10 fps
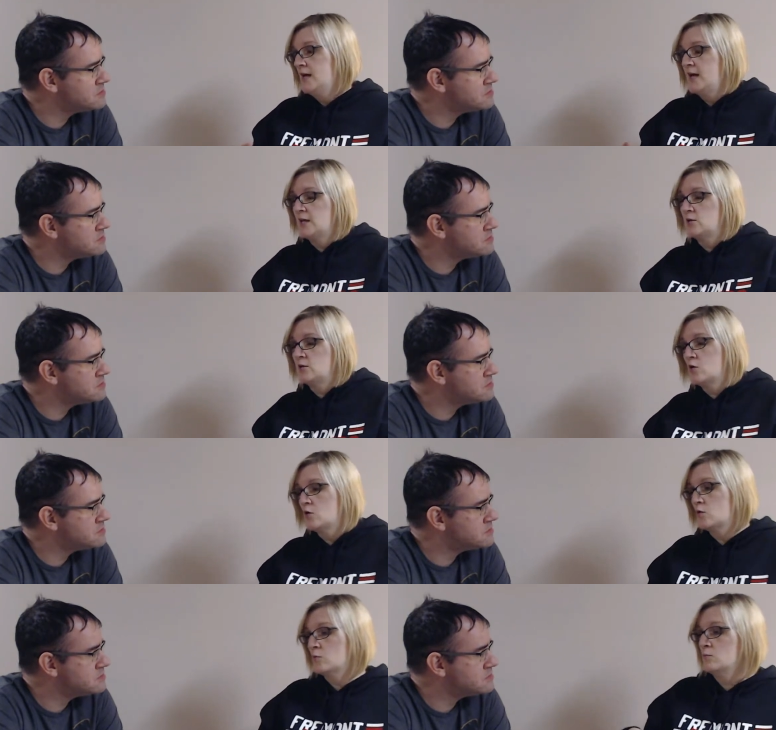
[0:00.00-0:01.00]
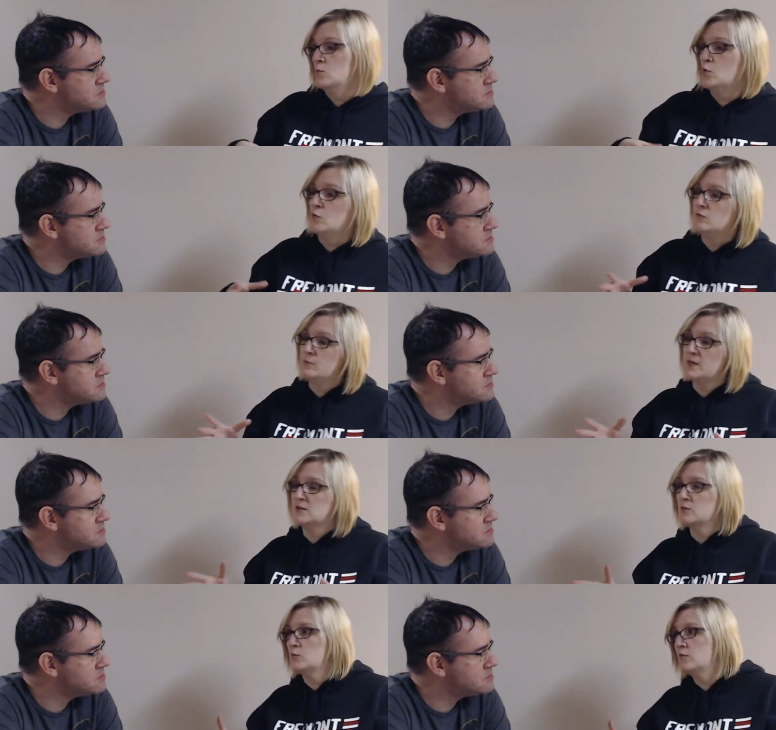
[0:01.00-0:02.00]
Speaker 1: And her
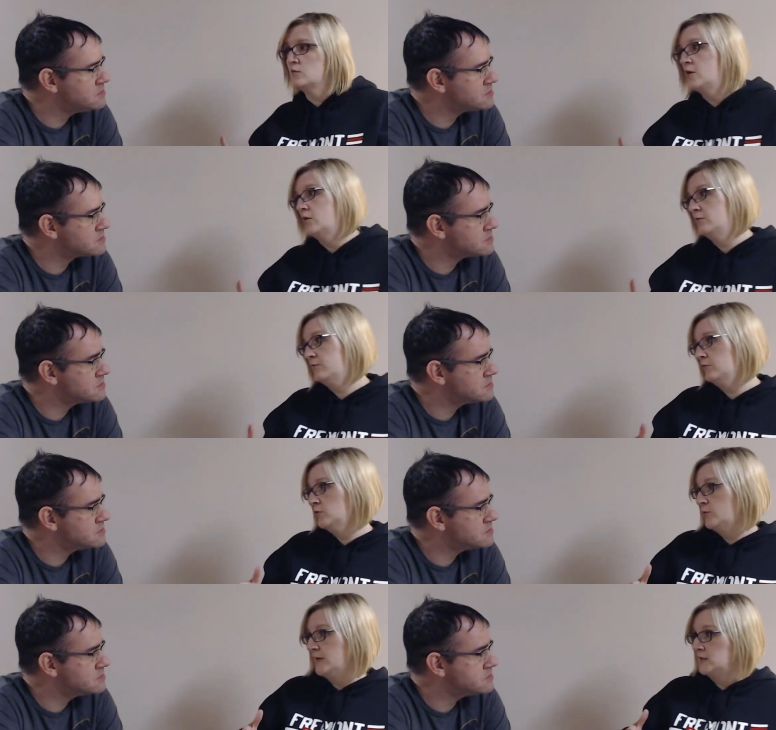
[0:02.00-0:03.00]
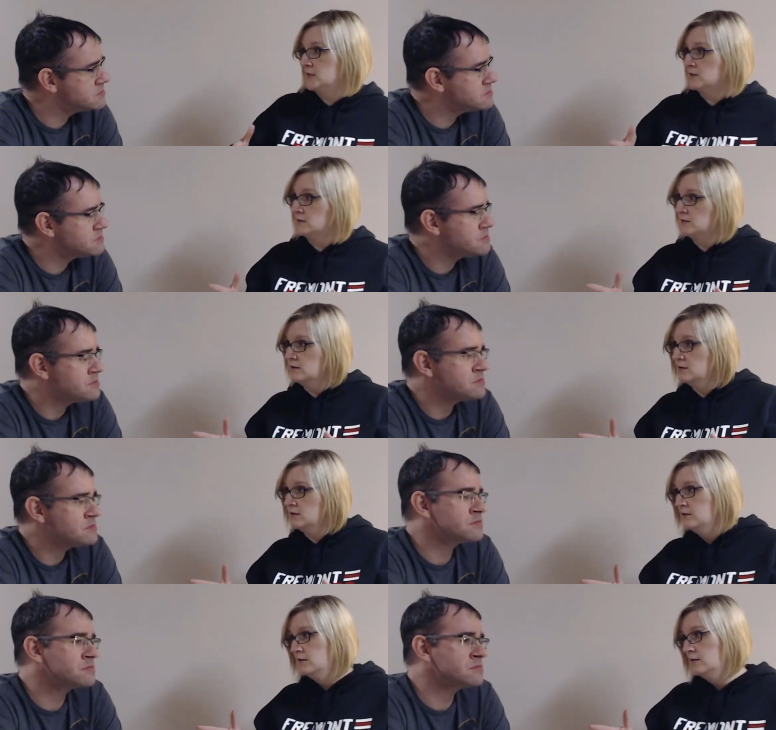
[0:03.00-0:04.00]
movements were very fluid.
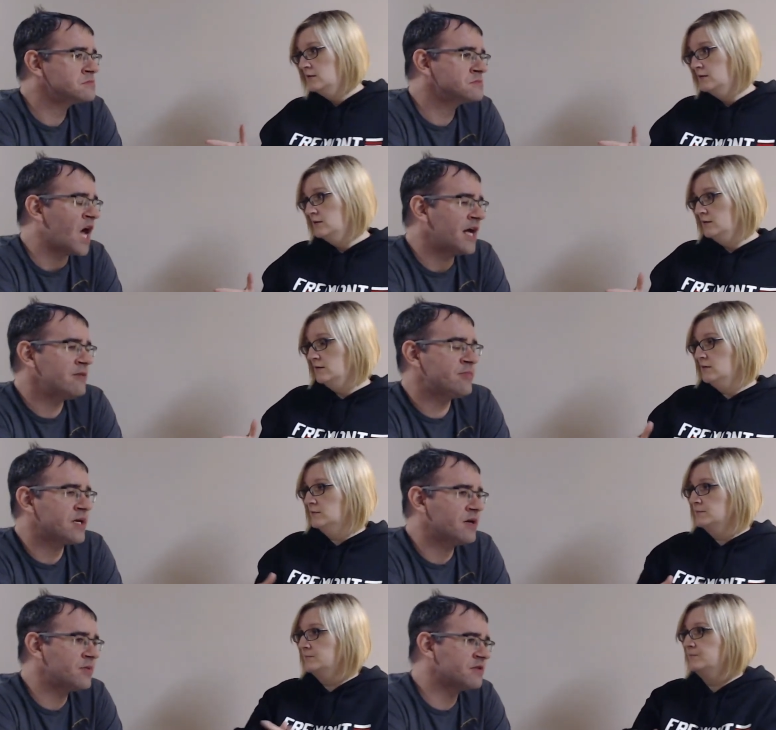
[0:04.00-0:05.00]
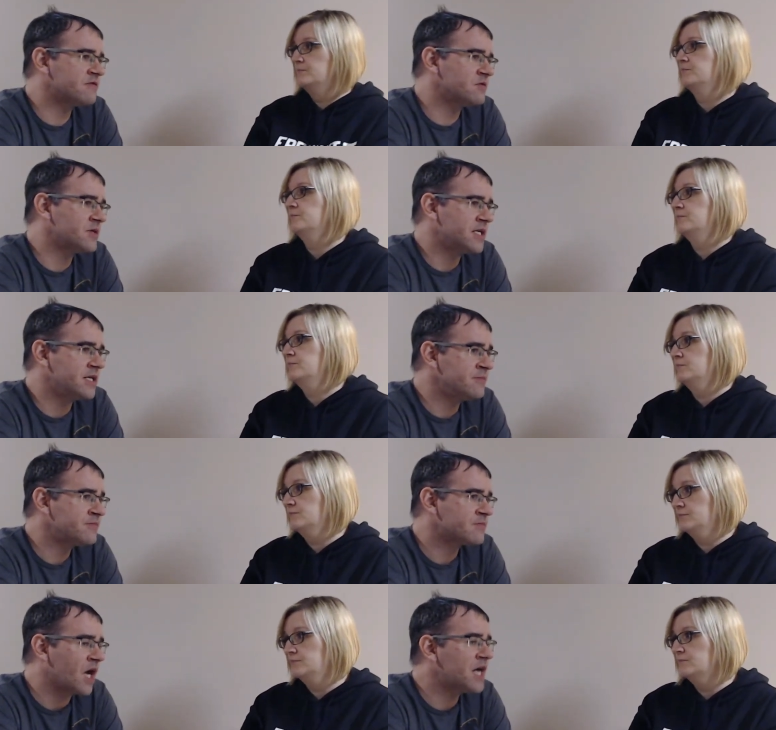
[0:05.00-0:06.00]
Speaker 2: I didn't pick up on the fluidity.
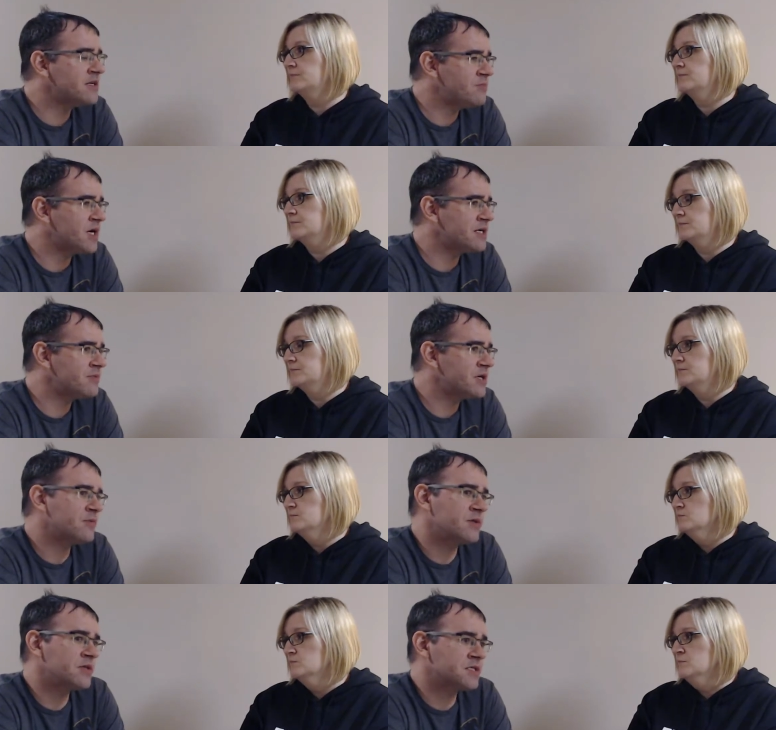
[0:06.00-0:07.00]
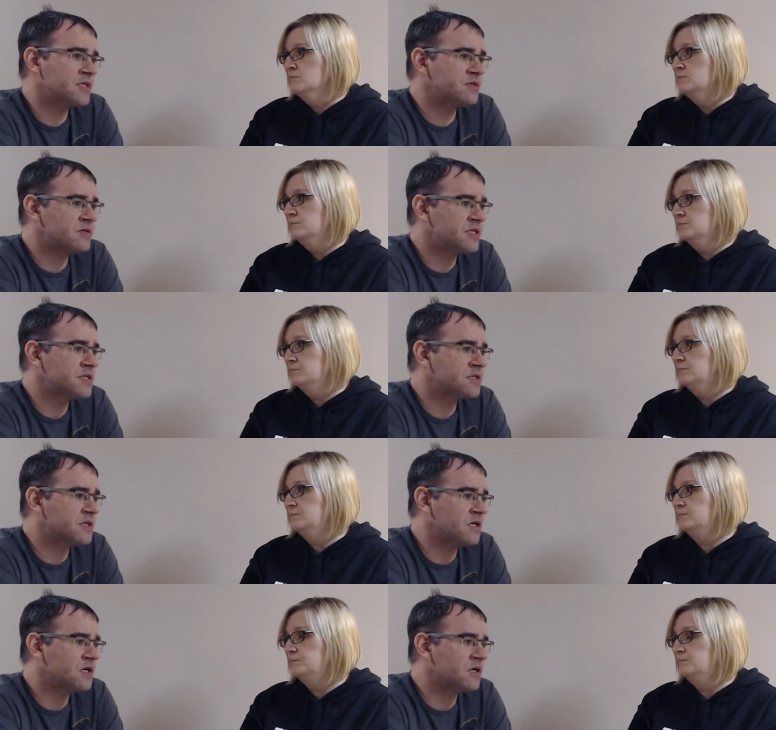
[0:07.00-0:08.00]
I did. I did pick up on the slenderness.
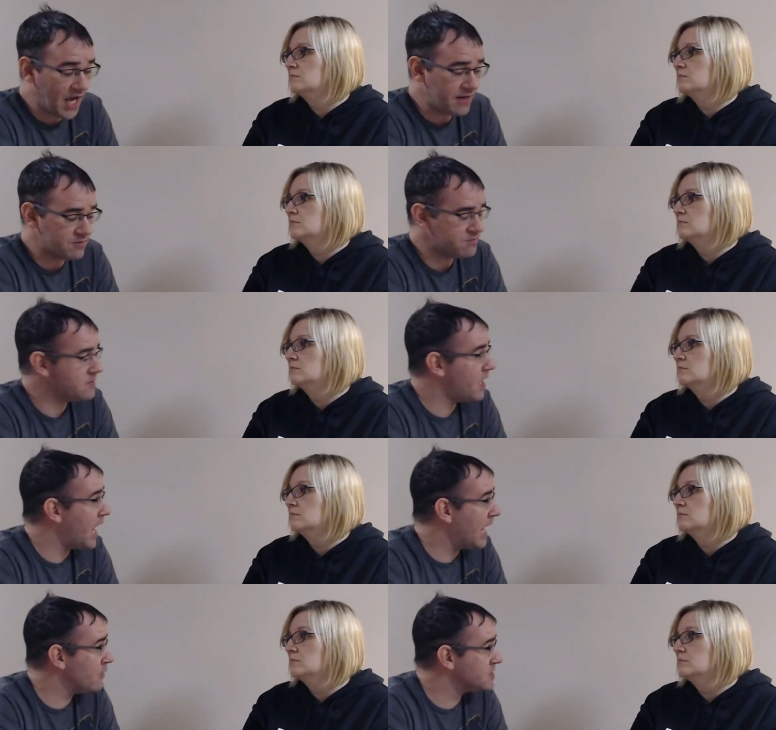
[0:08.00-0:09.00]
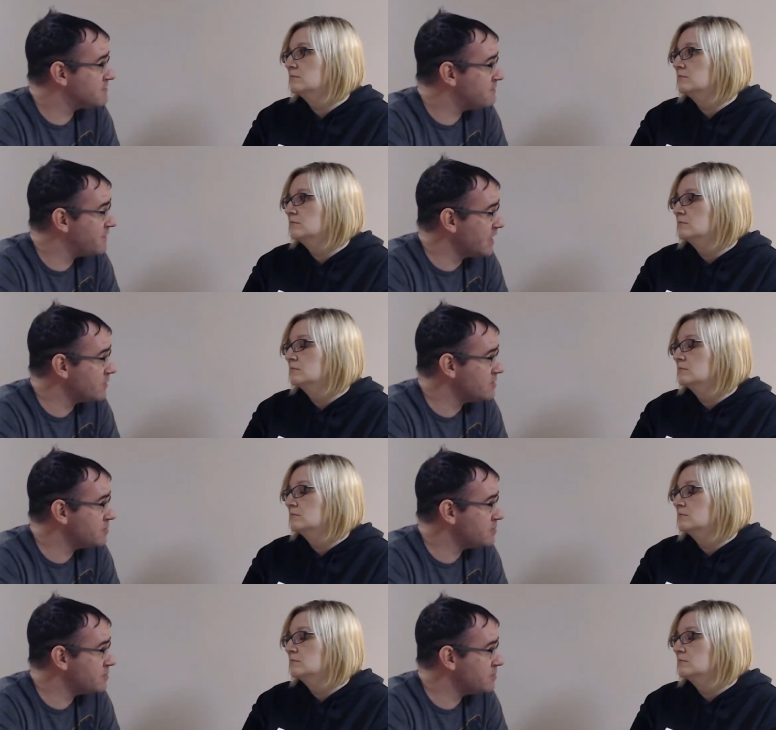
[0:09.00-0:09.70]
Of, um, I I was very